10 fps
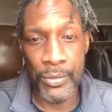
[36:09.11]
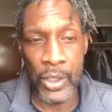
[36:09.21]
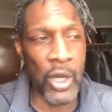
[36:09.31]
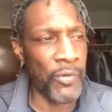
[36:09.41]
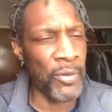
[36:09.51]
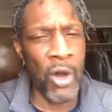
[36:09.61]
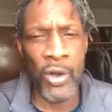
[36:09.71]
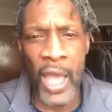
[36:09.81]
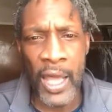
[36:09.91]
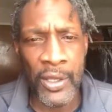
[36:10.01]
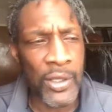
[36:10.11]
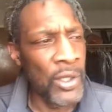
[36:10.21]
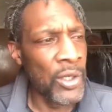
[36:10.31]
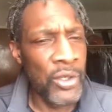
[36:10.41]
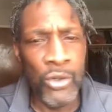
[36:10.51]
They come from Long Island,
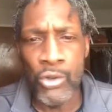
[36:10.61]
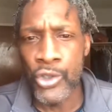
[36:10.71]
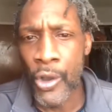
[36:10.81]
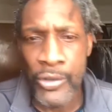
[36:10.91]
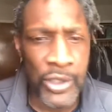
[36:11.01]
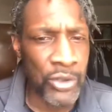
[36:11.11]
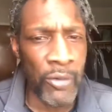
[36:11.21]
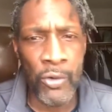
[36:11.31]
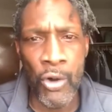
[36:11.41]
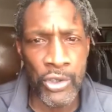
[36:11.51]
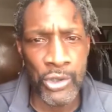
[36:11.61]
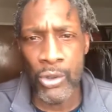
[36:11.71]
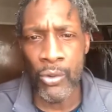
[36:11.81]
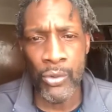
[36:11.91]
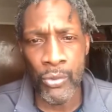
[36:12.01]
New Jersey. So of course you
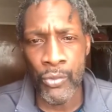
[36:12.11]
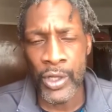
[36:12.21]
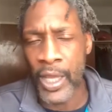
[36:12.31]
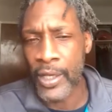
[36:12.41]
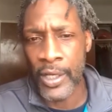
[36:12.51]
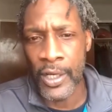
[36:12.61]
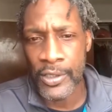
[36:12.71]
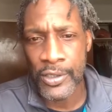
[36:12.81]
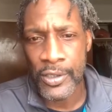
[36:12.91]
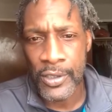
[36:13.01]
don't relate to us.